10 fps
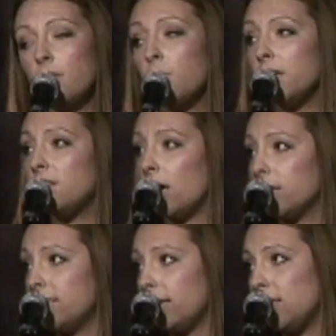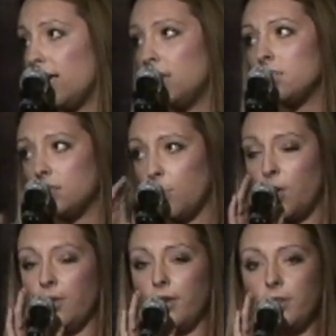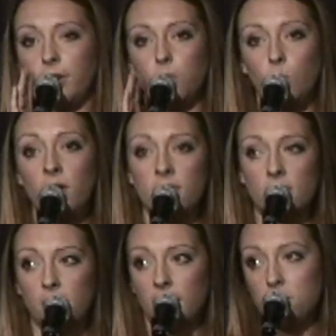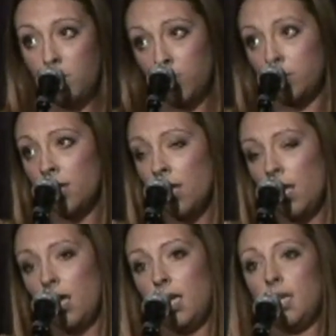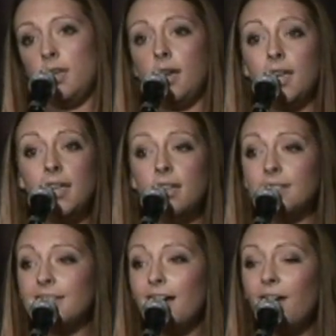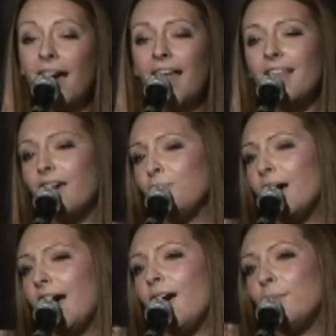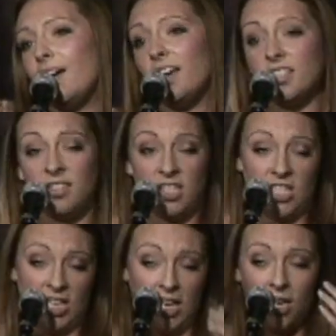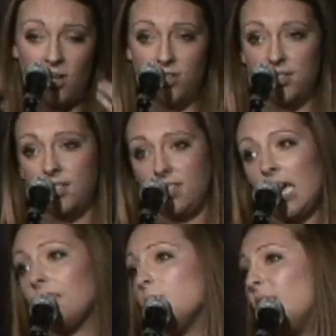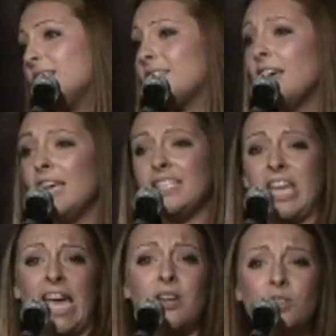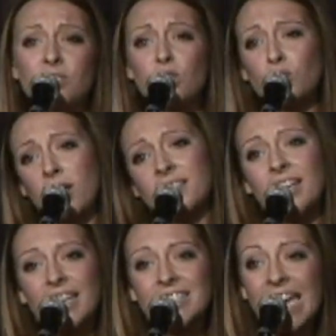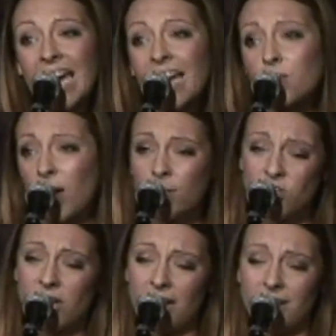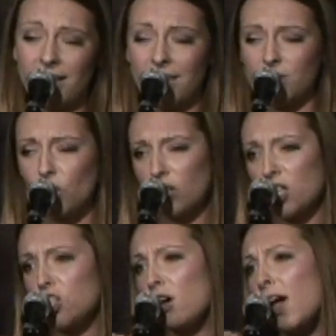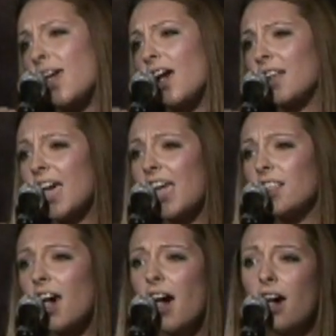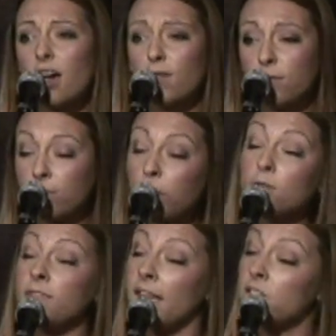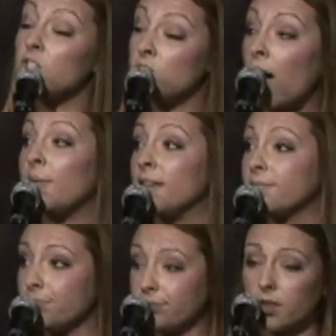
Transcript: The Mud Dogs at the end, spoiler alert, win the Mud Bowl. And he yells out, "I love Mama!" Cheers. Kathy Bates tackles the cross-eyed dad. Rob Schneider yells, "You can do it all night long!" Full-fledged sobbing.